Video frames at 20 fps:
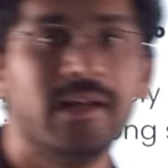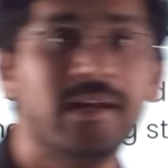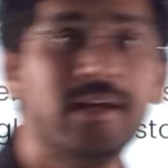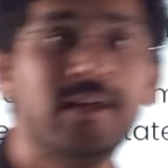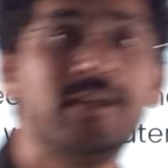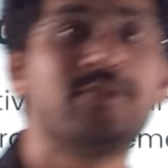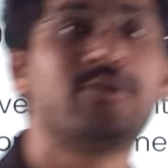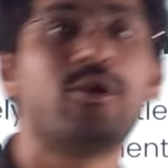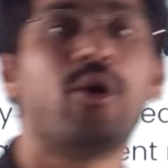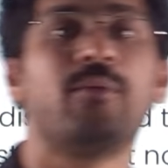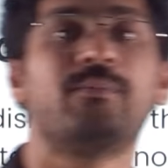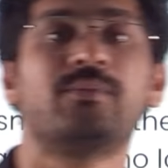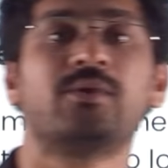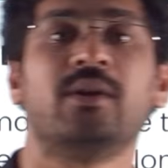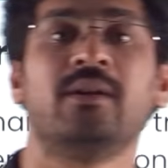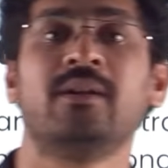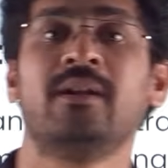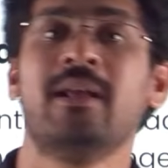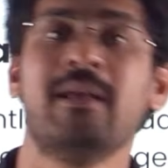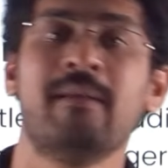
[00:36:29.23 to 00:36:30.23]
each
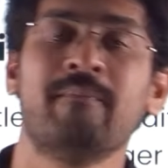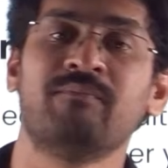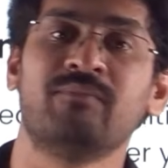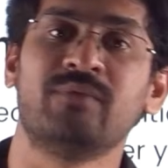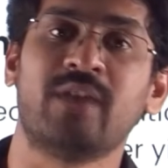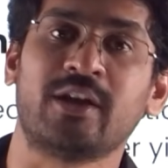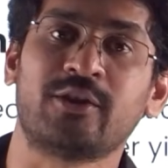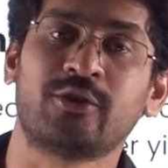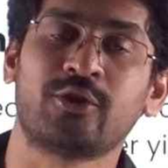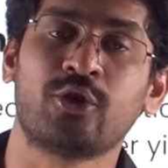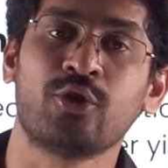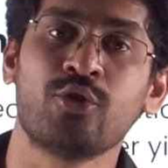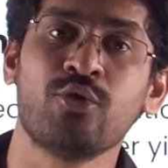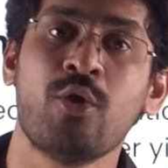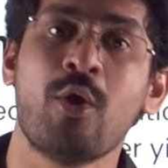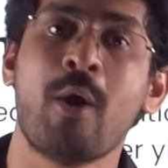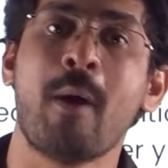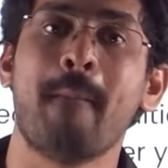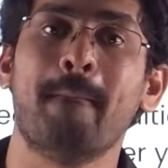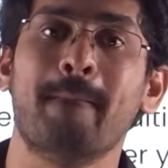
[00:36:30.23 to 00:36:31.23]
option, that
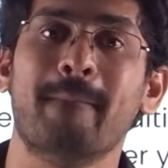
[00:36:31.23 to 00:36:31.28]
too